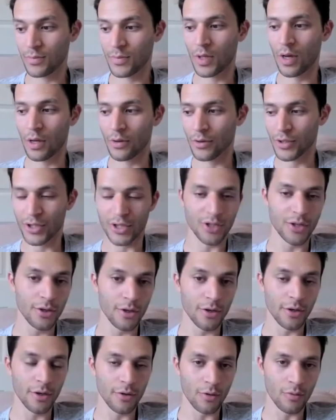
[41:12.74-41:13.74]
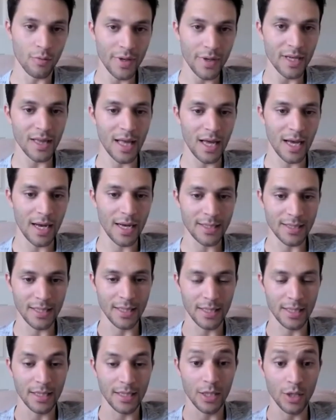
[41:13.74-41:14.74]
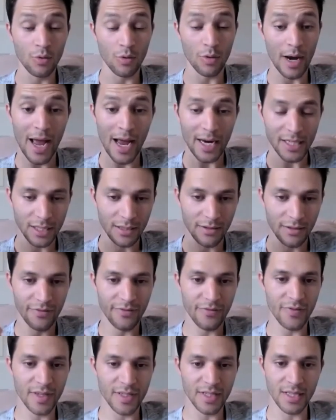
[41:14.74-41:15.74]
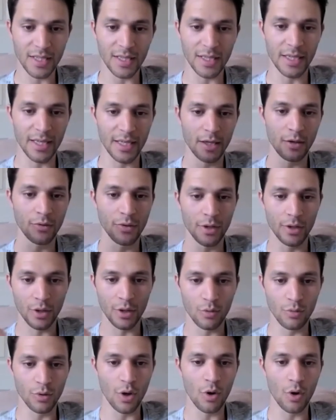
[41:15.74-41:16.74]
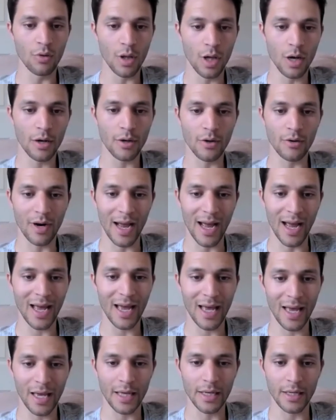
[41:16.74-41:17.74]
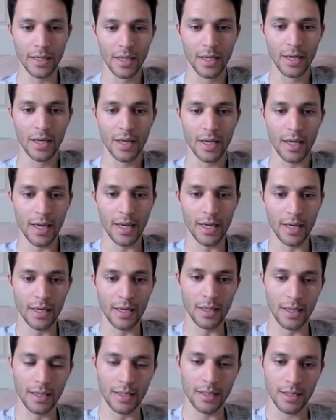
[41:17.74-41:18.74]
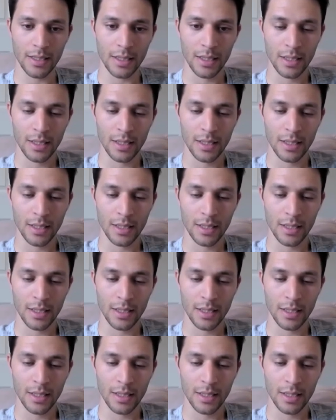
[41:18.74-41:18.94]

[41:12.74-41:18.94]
understood or realized that you were actually physically healed, that you no longer had ALS?